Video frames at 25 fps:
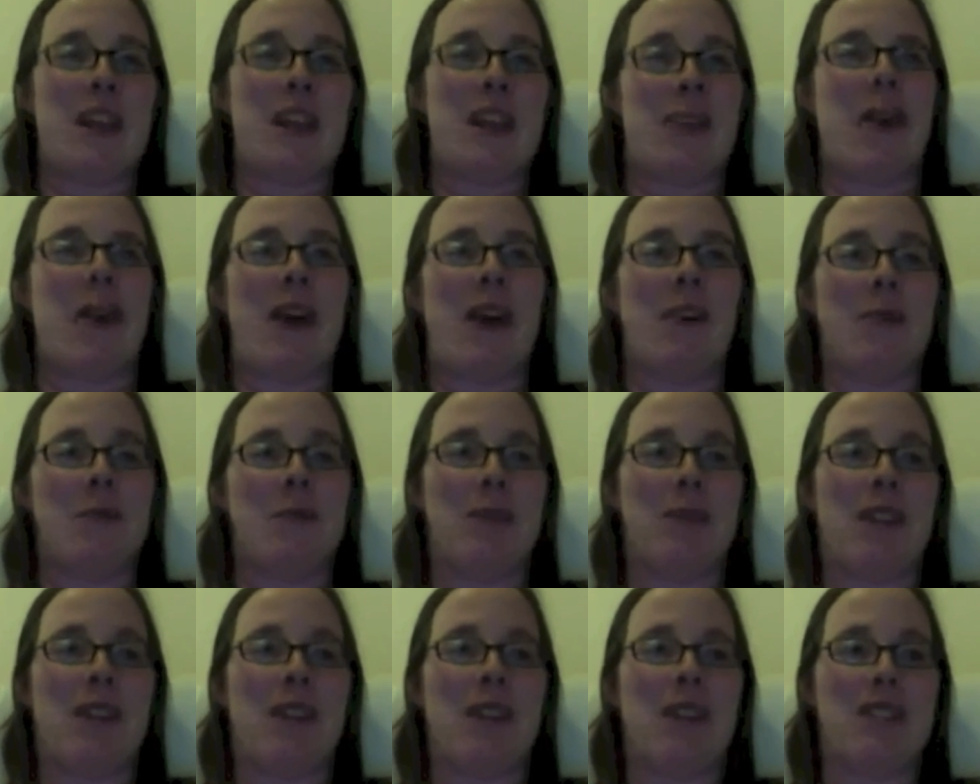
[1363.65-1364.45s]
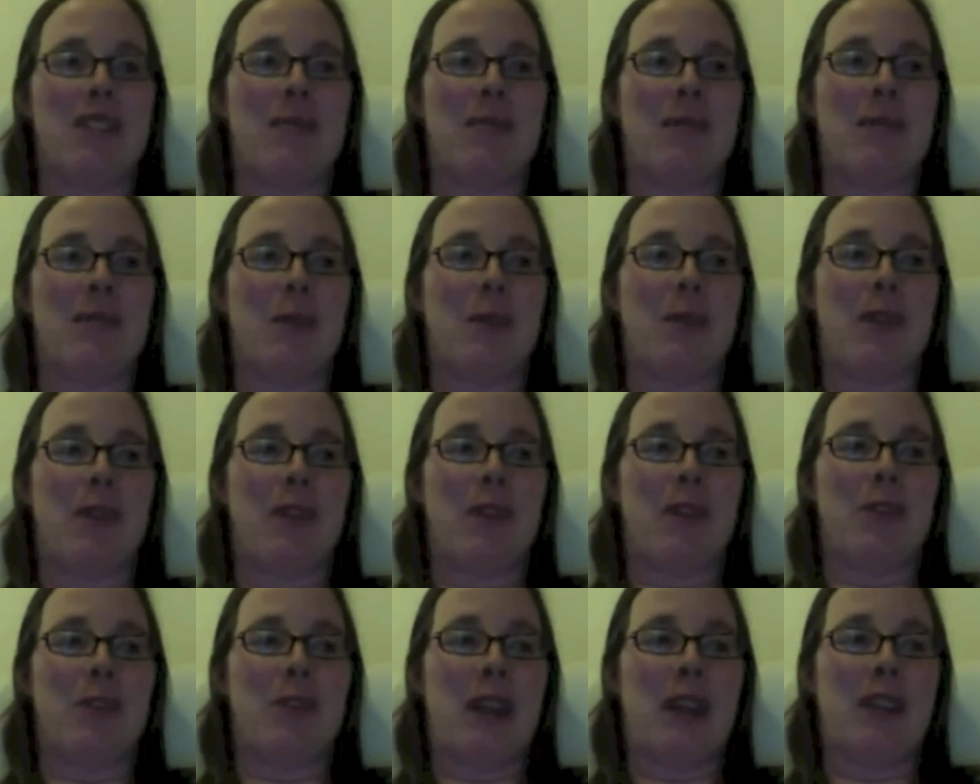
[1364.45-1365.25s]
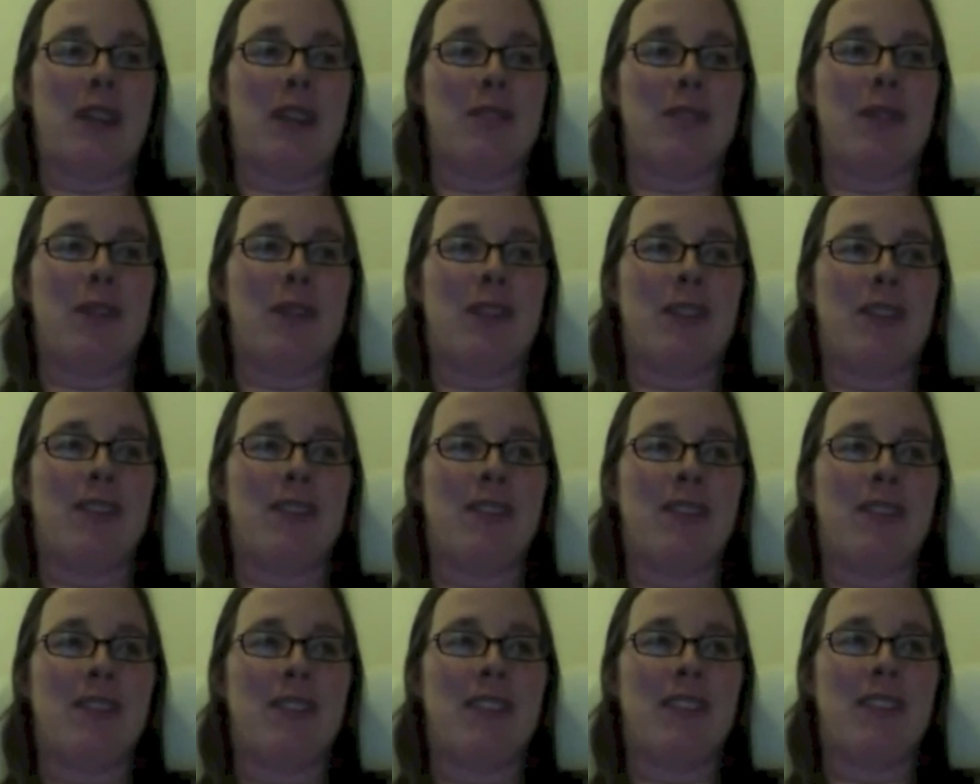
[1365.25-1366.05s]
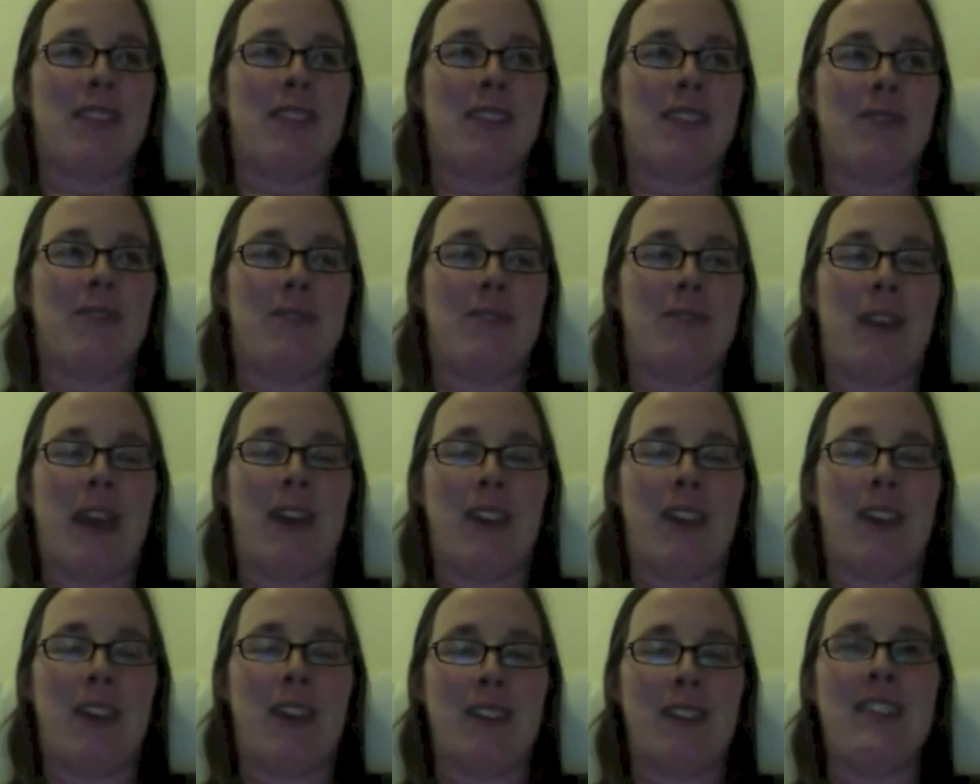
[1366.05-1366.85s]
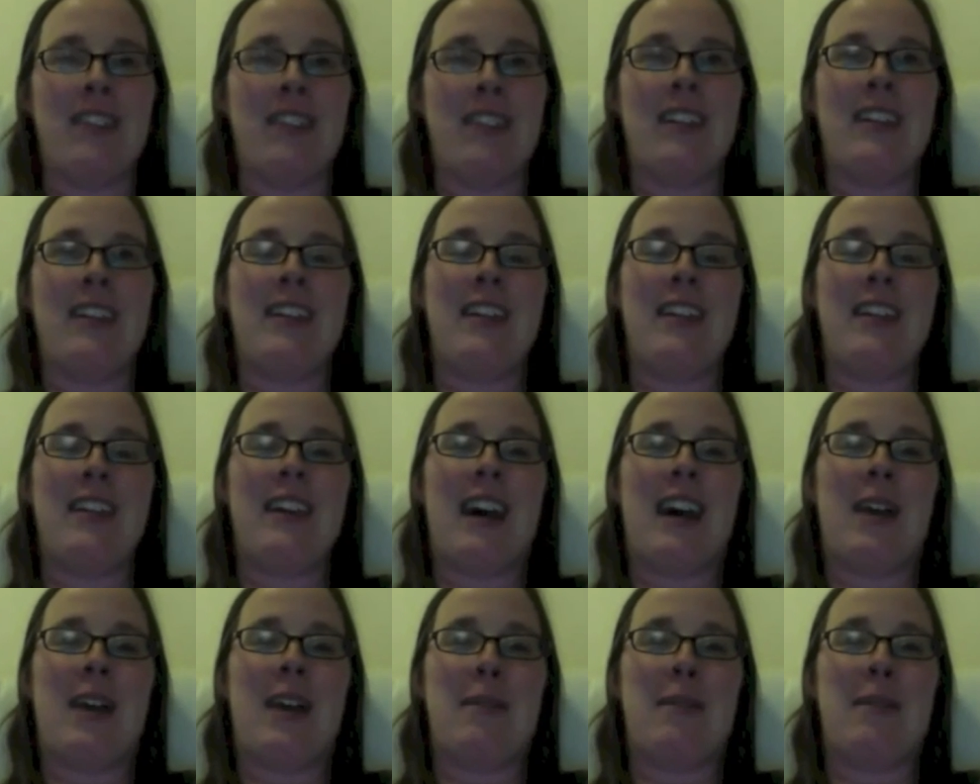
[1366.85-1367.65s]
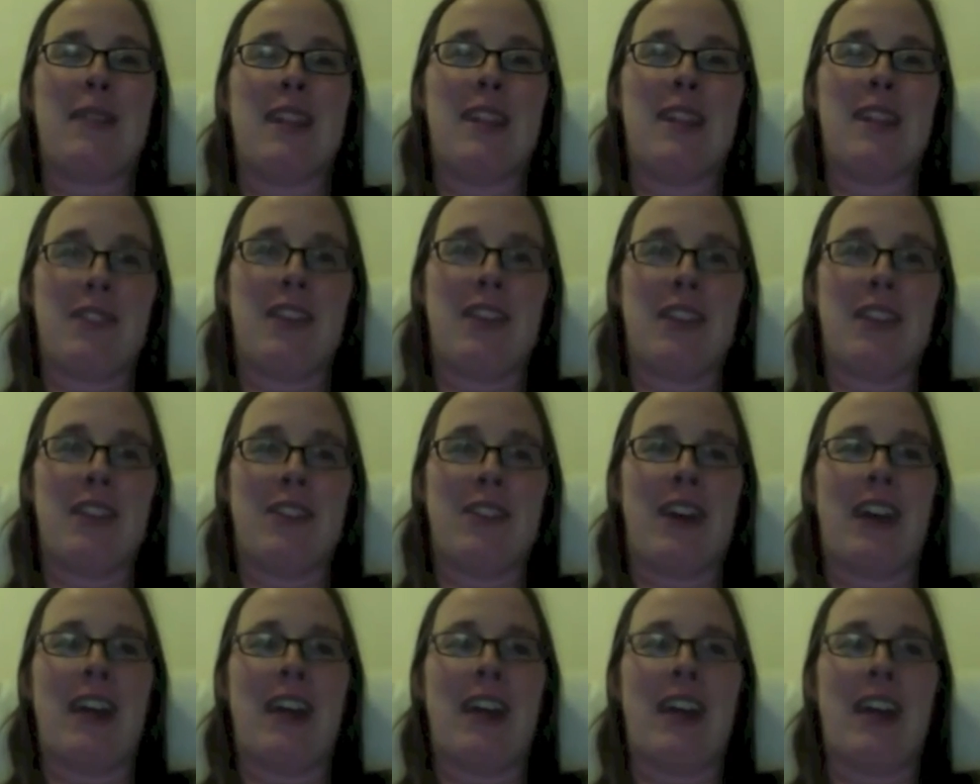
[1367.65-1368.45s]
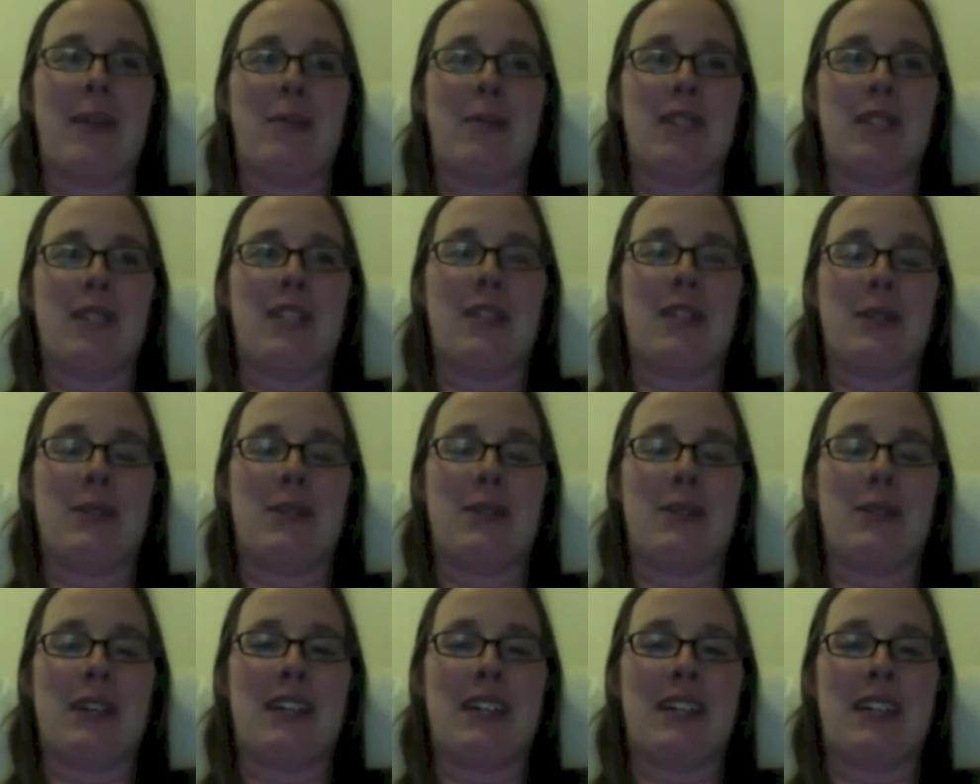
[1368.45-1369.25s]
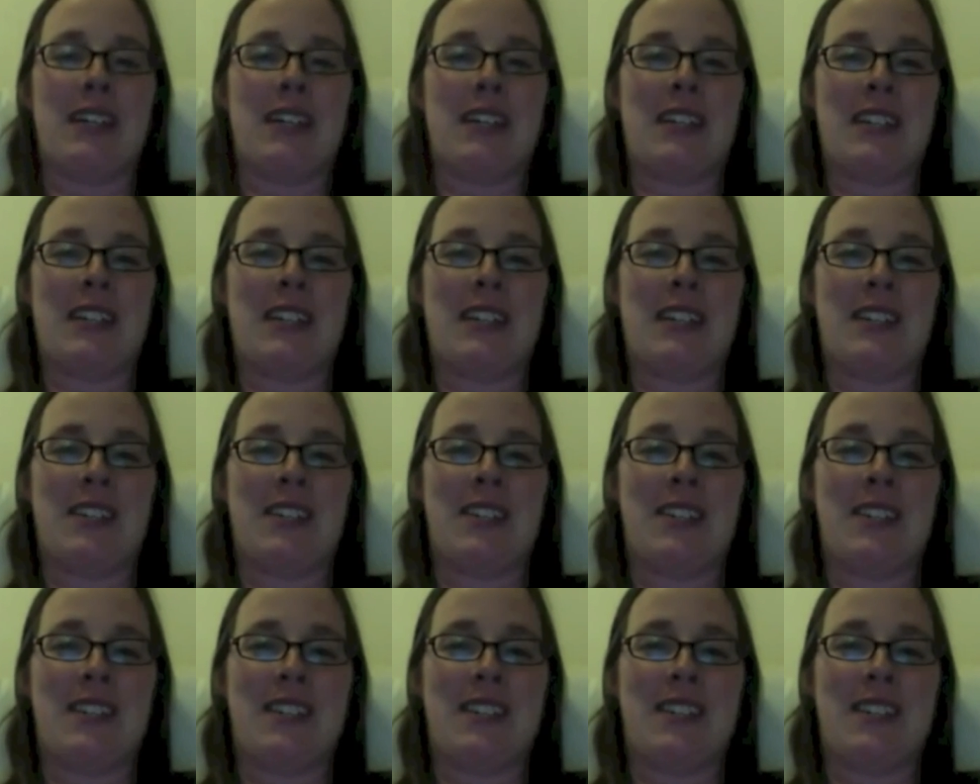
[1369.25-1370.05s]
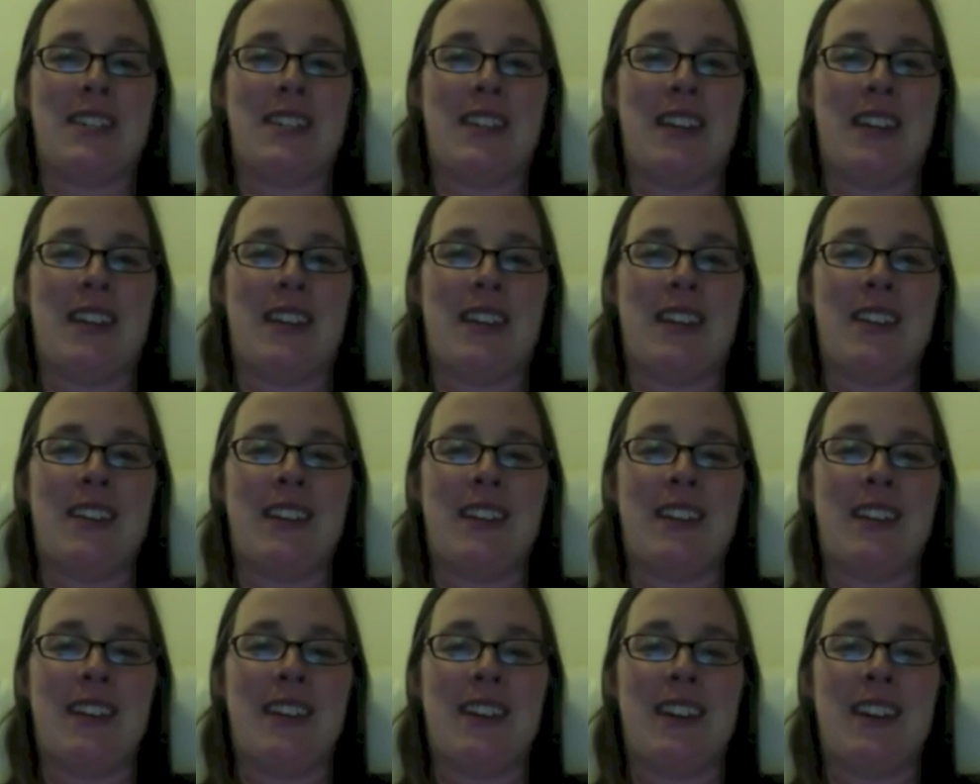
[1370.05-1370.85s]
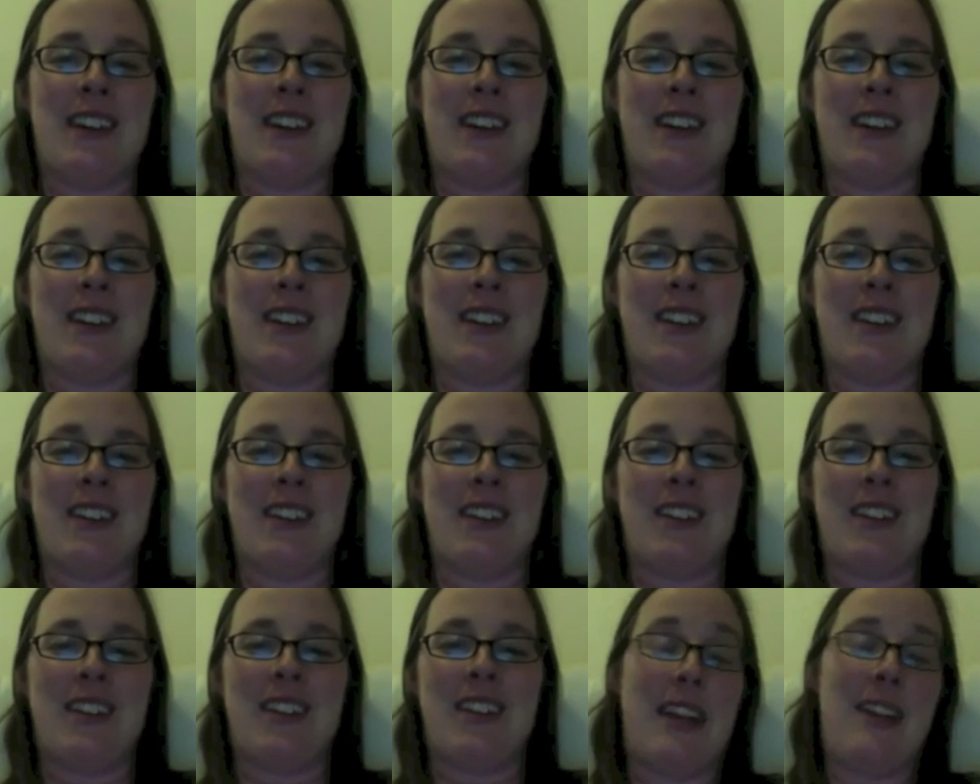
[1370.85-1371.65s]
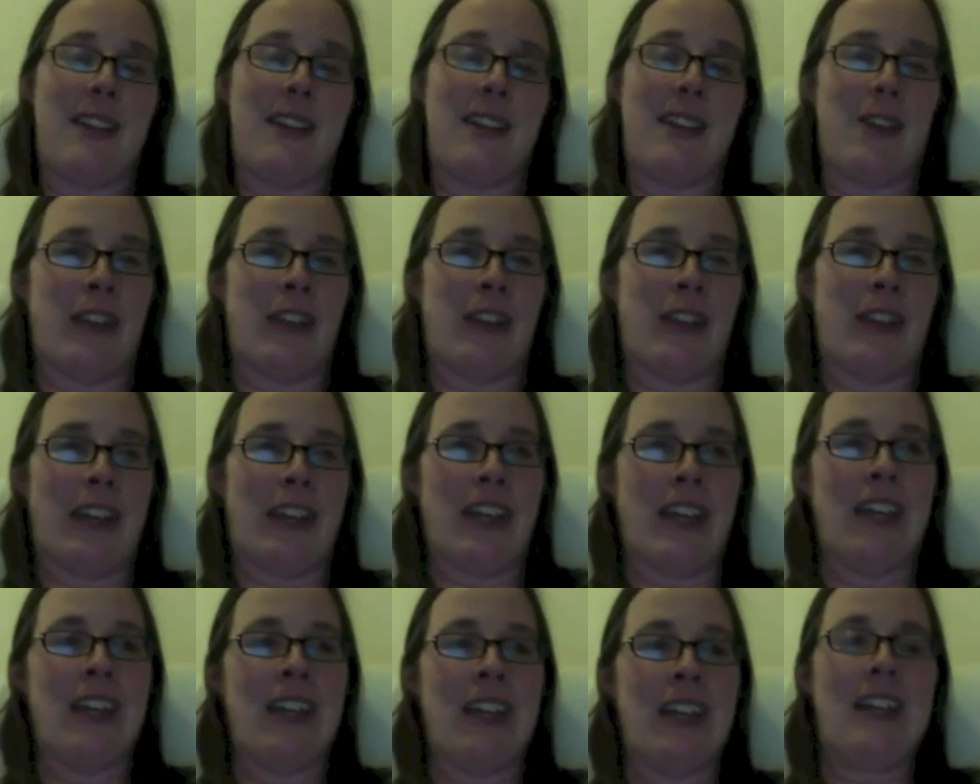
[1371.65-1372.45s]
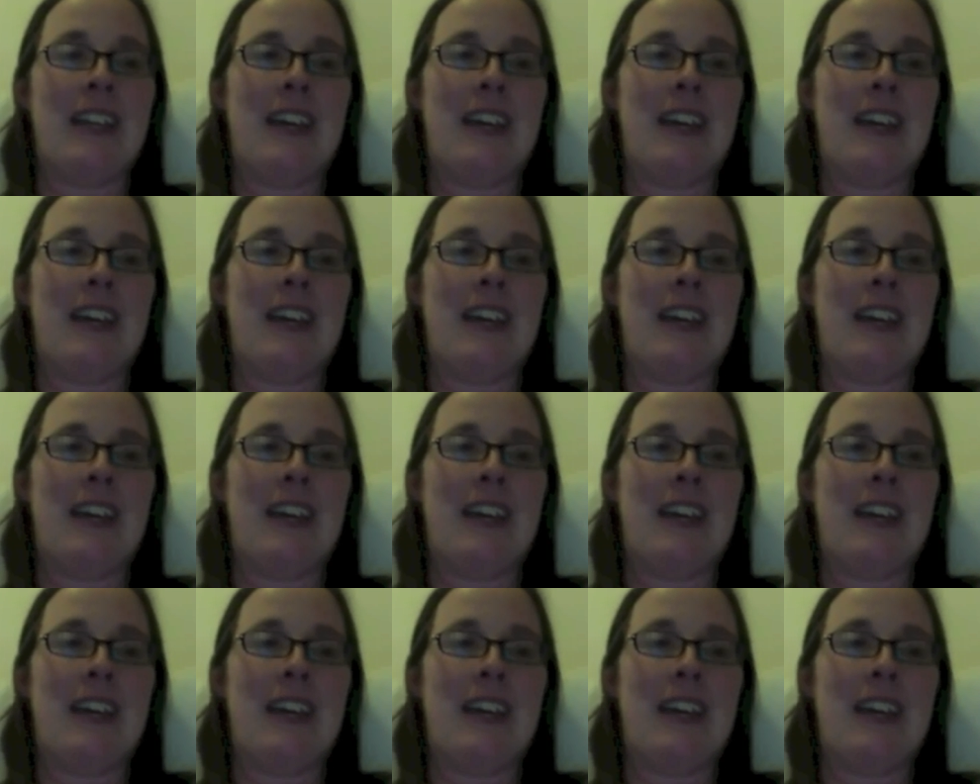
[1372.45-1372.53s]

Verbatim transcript: So we do sometimes have problems with Arecibo where the transmitter fails, um, and then you're, you're not able to, uh, to, to see uh, anything really.